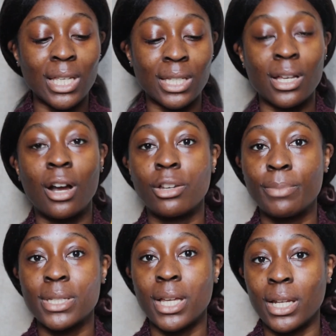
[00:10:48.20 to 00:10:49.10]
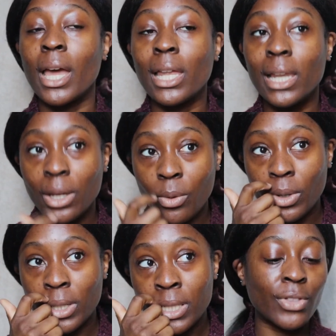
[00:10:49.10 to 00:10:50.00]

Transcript: is 100% a liquid.